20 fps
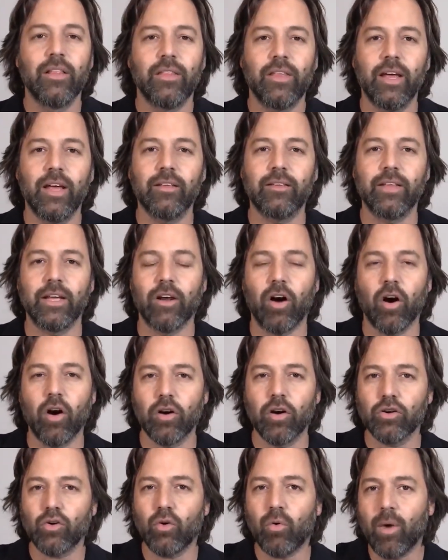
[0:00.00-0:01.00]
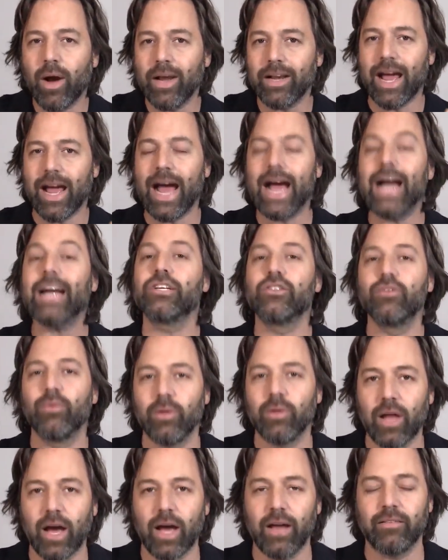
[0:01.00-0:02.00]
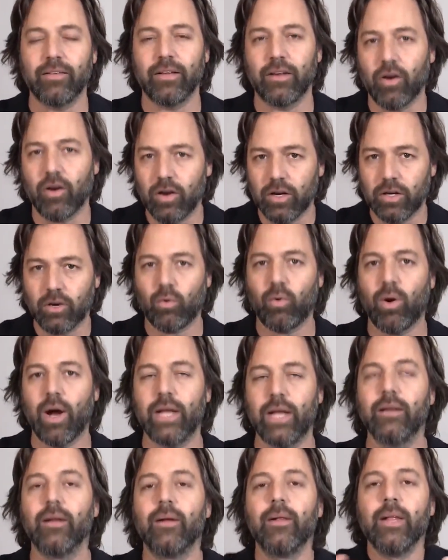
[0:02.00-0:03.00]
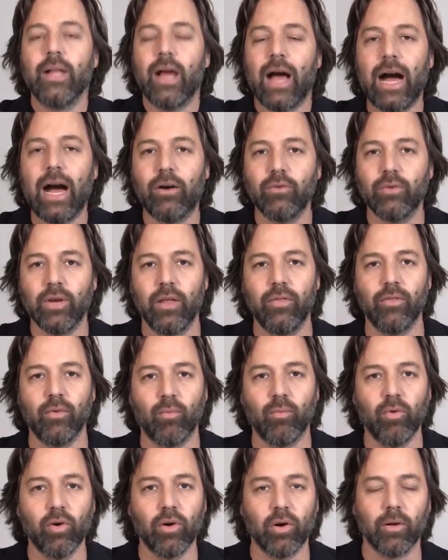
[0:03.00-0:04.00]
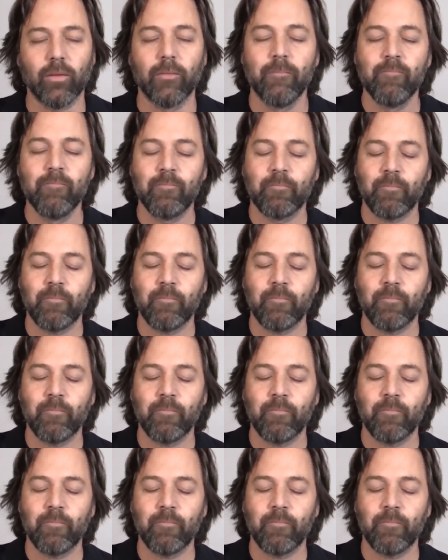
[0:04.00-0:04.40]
things that aren't quite actualized, that aren't quite out in the world.